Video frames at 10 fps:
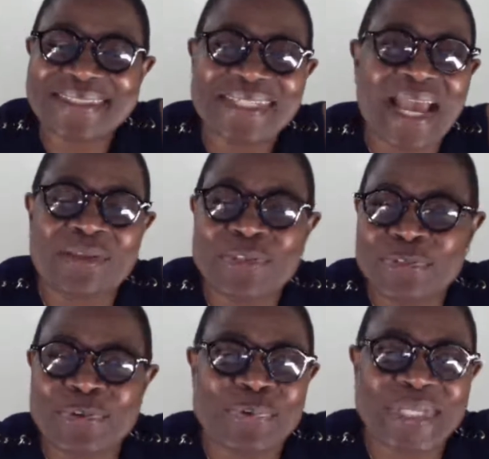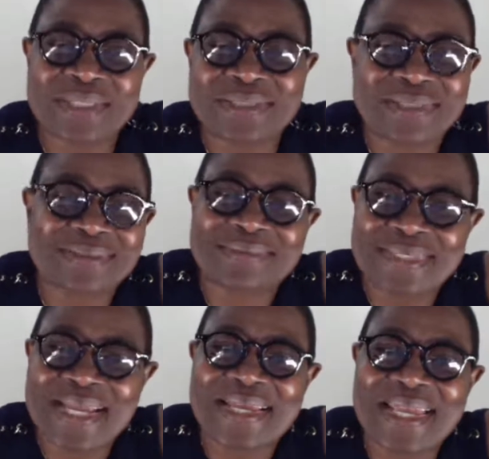Yeah, you know it.
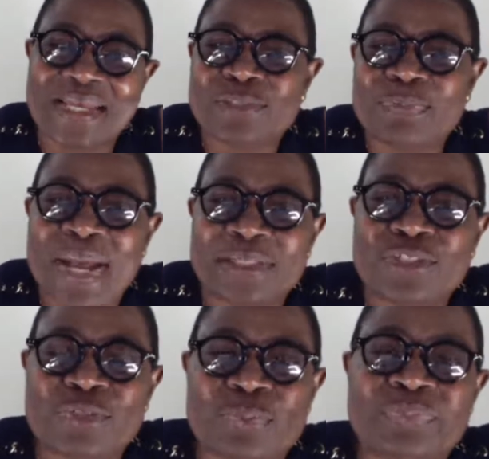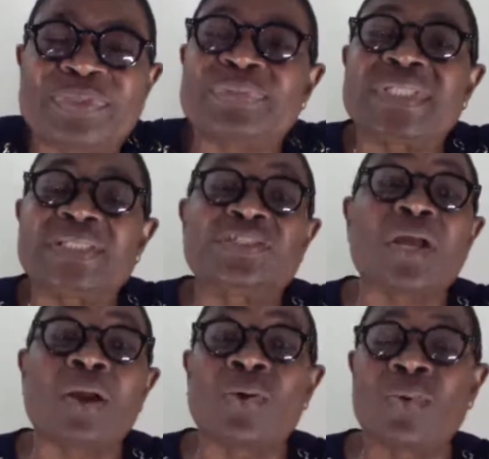Yeah, Smart Tube. You see,
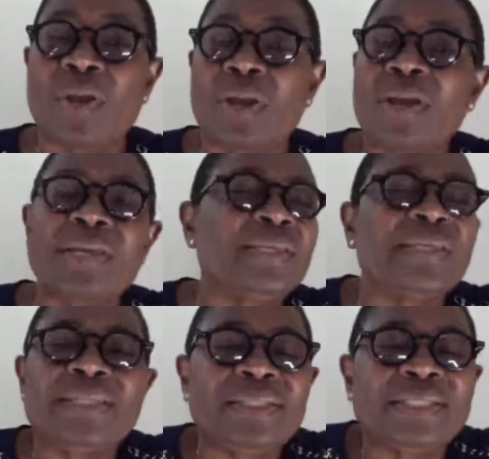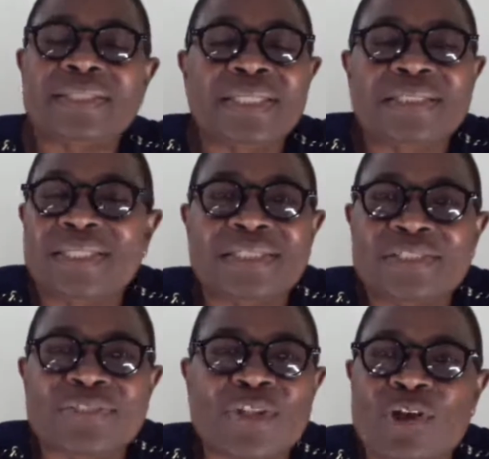so it
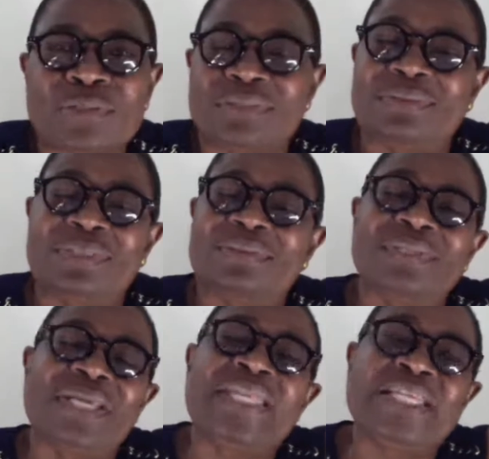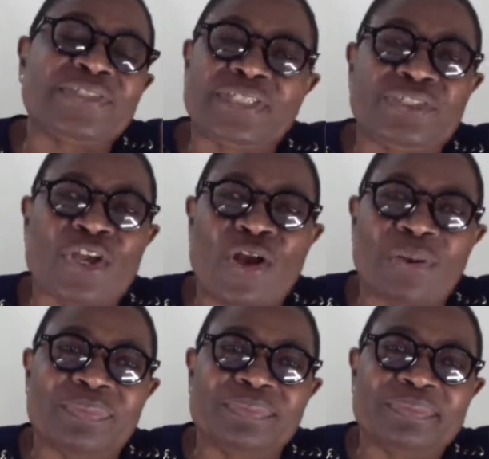is not an easy
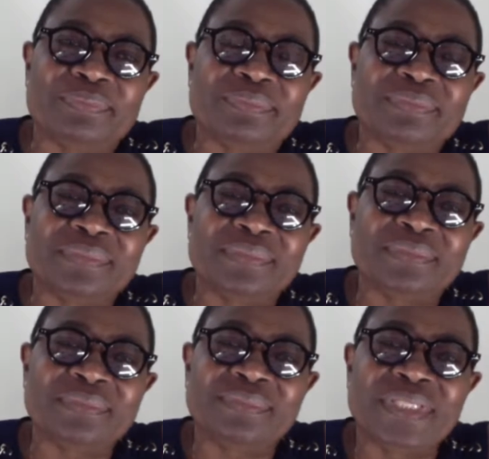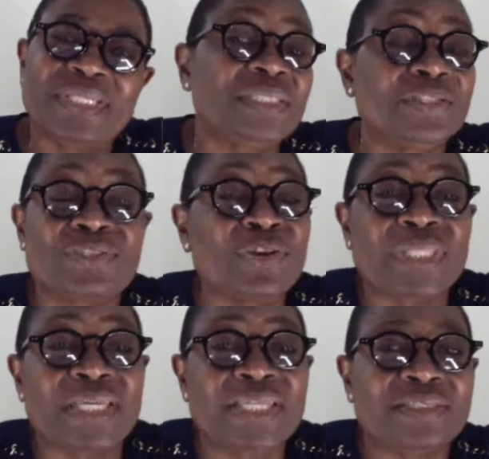job. It is not
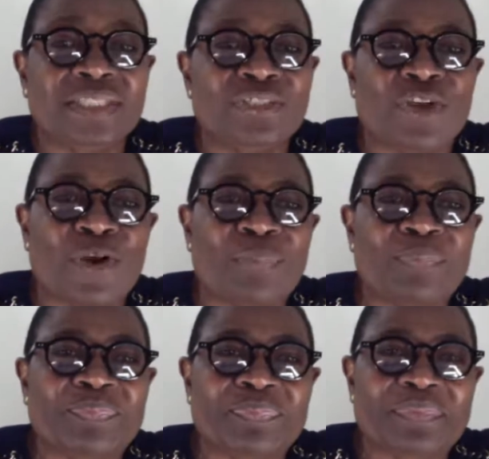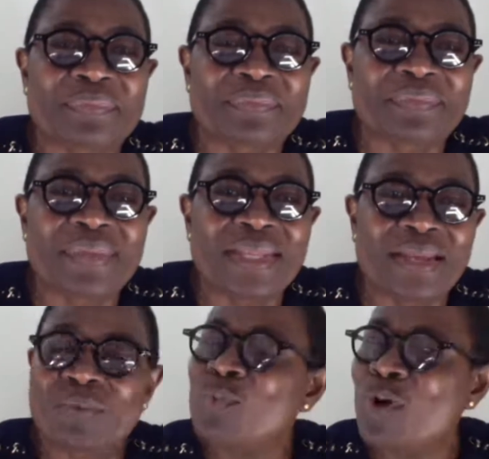an easy job.
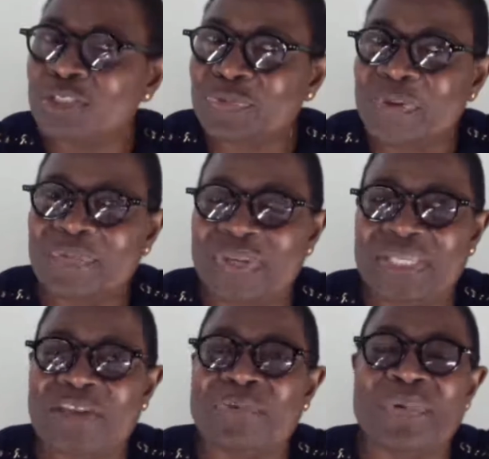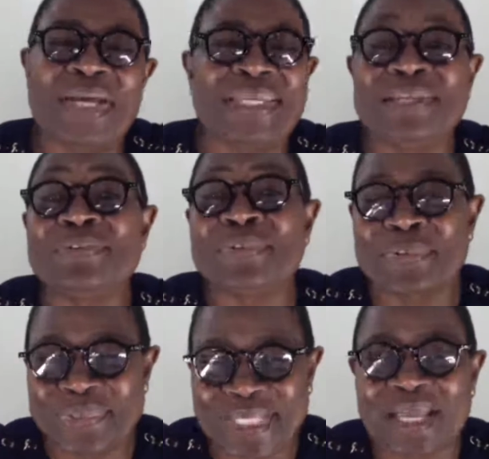Watch the video and then you're going
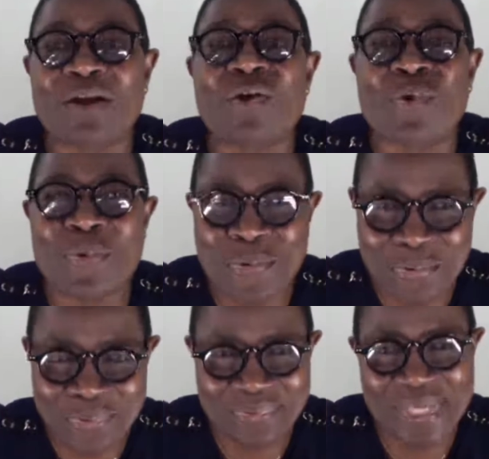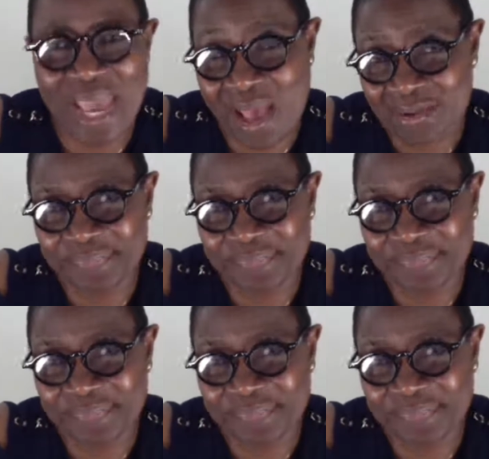to say, oh, yeah.